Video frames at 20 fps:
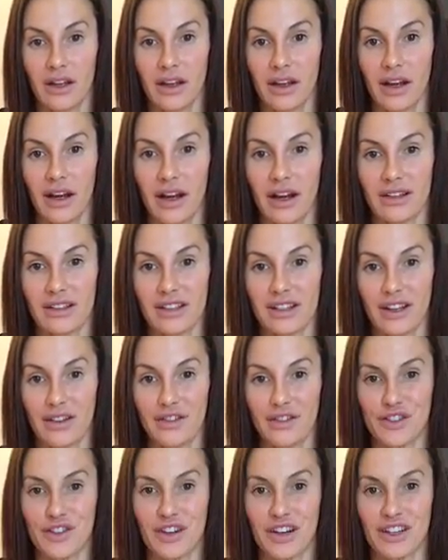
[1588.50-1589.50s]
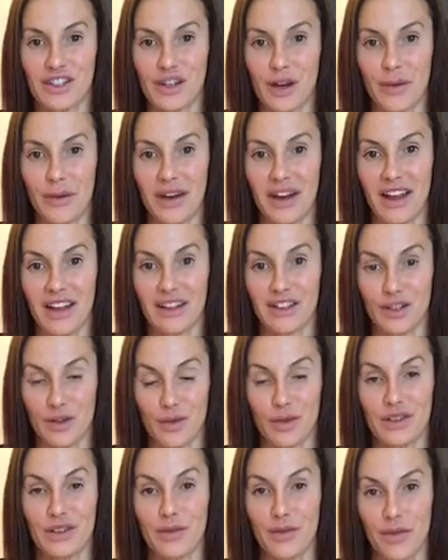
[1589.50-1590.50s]
I still have to try jam and eggs. You'll be
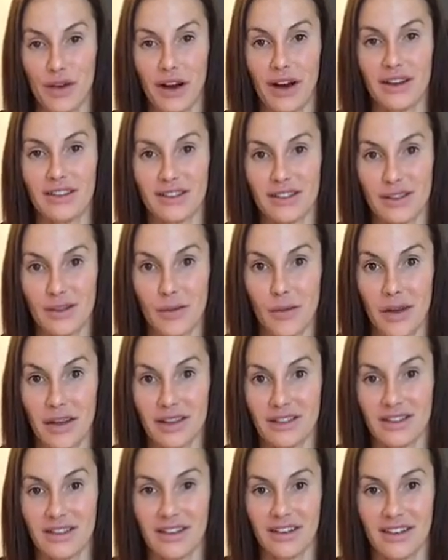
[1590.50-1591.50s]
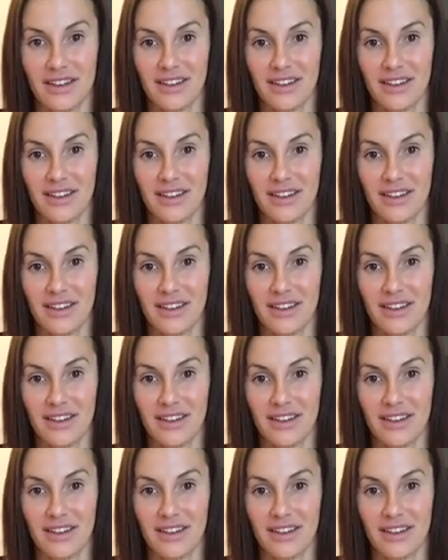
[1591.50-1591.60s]
surprised, it's amazing.